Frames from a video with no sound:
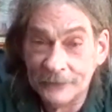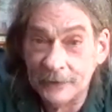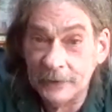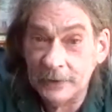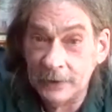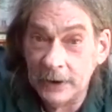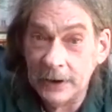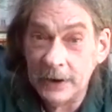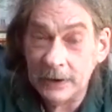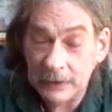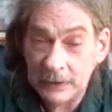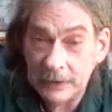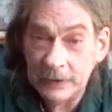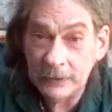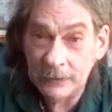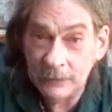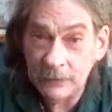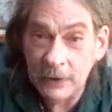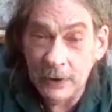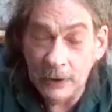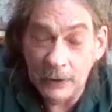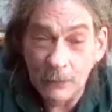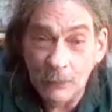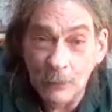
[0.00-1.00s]

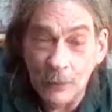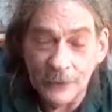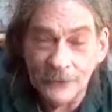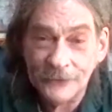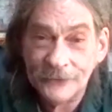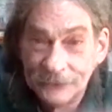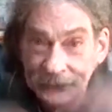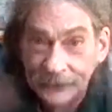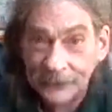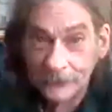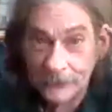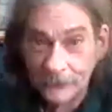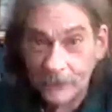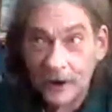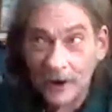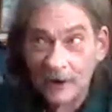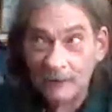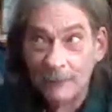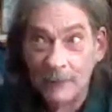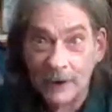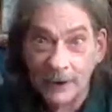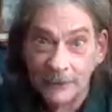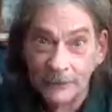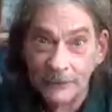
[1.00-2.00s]
it wants to
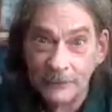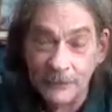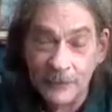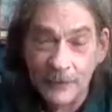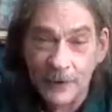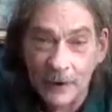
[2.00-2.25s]
drive my